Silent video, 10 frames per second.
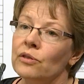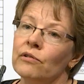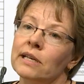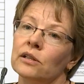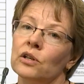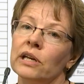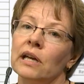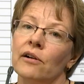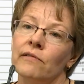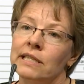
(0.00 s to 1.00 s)
with
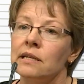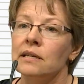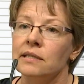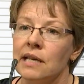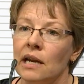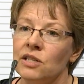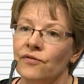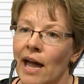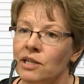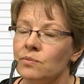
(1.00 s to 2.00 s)
looking at resident
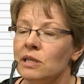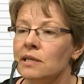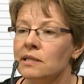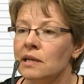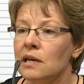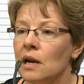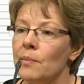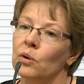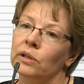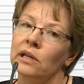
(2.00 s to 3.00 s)
satisfaction with the city, and
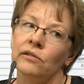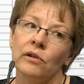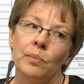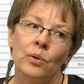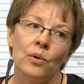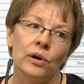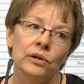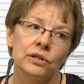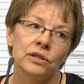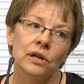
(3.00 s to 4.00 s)
I'm only going to
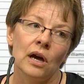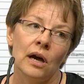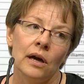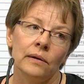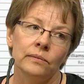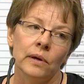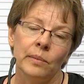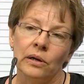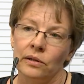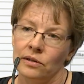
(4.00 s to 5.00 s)
report, uh, I'm
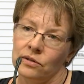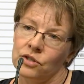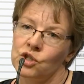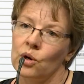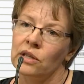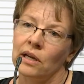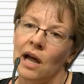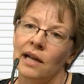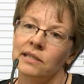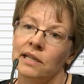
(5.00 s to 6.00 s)
going to show it in the
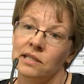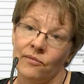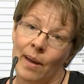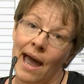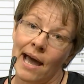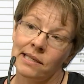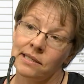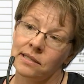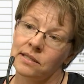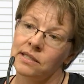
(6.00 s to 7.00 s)
context of
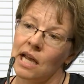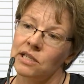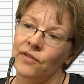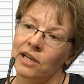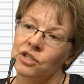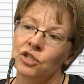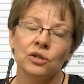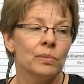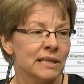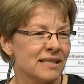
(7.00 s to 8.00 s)
past satisfaction
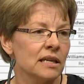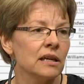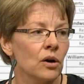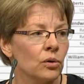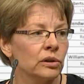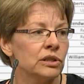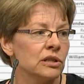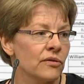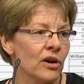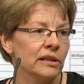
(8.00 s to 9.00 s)
too, but sticking only
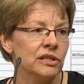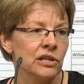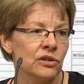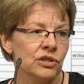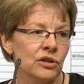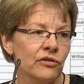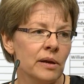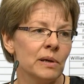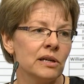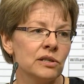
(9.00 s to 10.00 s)
to the volunteer
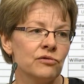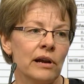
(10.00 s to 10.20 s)
survey because